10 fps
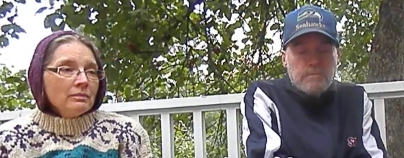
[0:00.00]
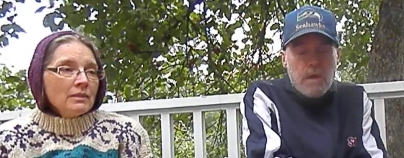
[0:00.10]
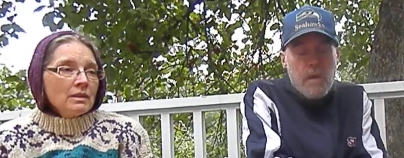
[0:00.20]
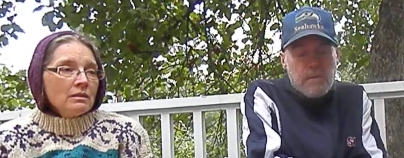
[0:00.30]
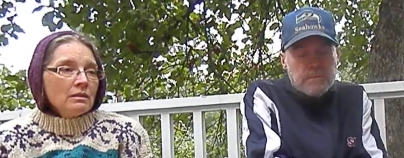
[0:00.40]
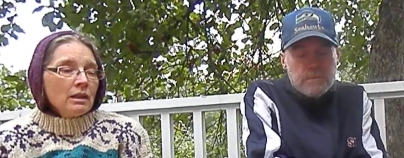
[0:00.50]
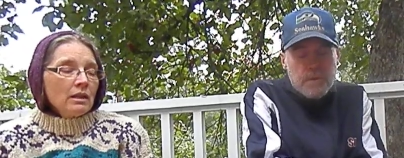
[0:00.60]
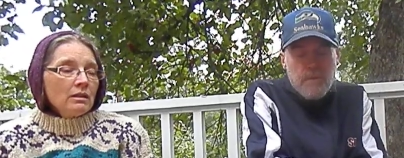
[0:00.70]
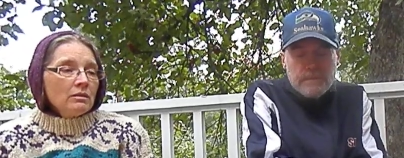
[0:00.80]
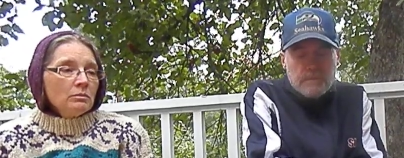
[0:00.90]
Speaker 1: Yeah.
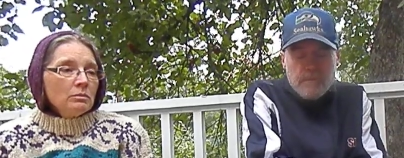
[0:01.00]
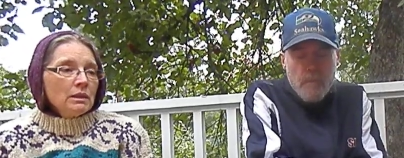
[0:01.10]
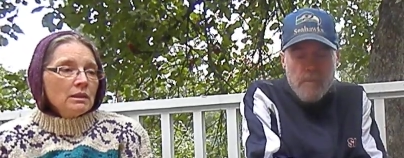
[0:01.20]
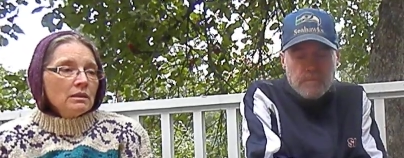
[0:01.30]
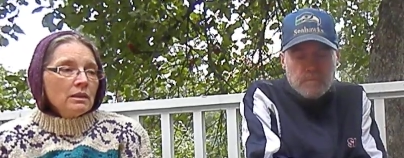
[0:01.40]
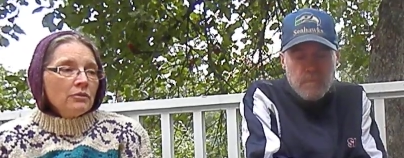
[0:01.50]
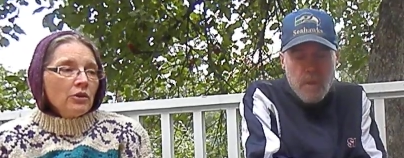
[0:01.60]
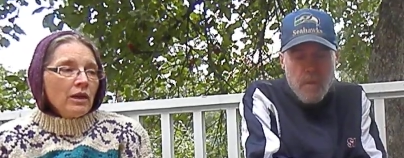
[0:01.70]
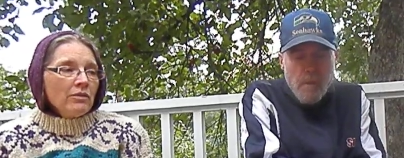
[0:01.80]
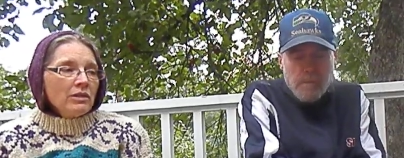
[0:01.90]
yeah, but if you're
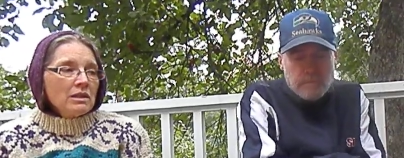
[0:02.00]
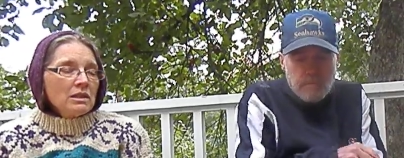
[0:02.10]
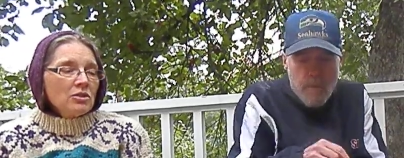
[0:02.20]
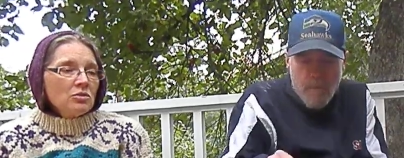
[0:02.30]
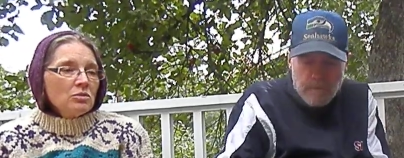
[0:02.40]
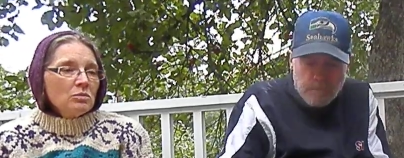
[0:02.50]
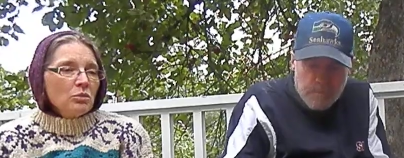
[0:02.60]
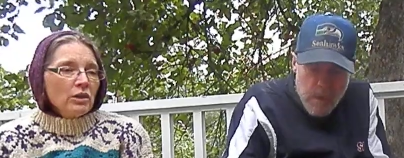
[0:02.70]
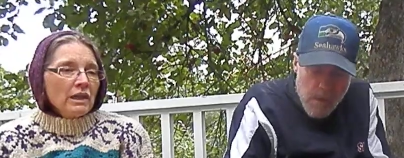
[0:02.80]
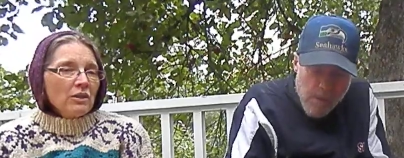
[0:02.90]
having to do
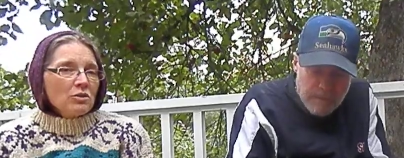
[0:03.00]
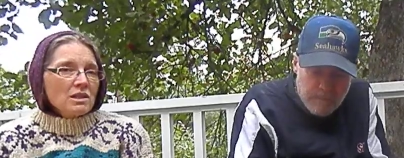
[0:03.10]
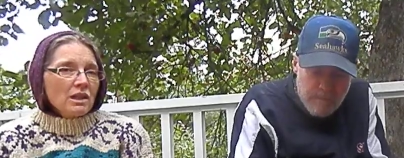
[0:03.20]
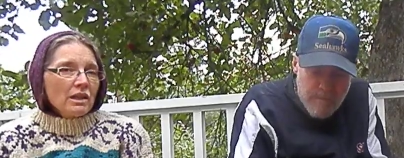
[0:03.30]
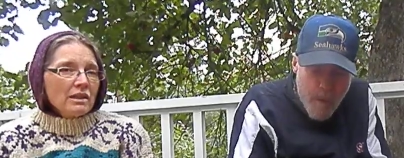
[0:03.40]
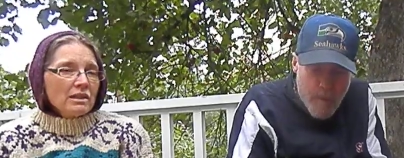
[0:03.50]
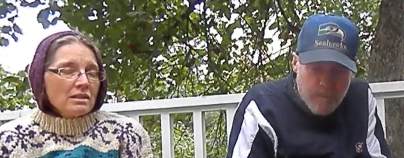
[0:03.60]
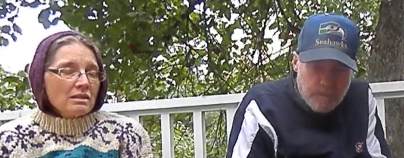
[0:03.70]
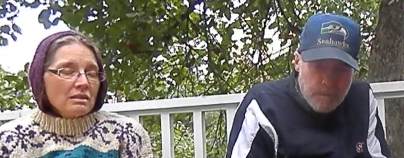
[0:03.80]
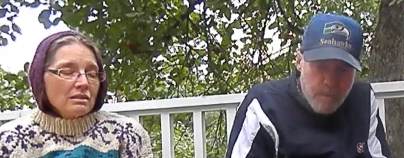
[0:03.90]
work outside,
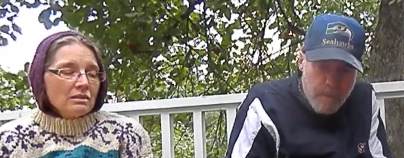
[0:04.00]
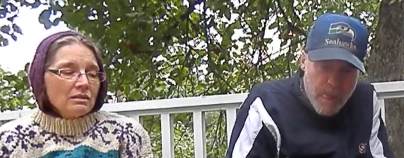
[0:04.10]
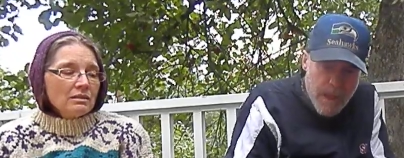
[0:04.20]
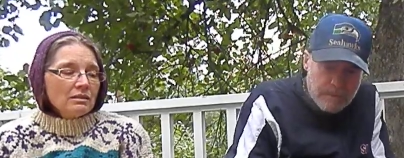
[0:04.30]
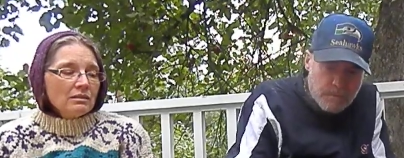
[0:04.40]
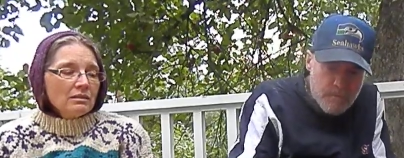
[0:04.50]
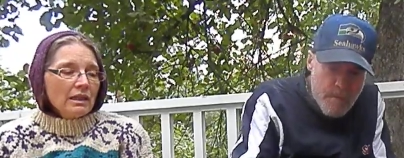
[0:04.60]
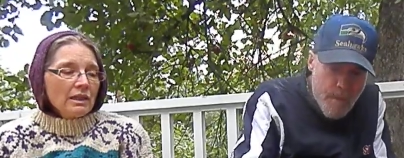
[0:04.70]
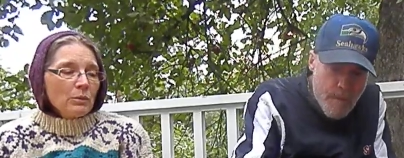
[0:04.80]
it's. Anyway.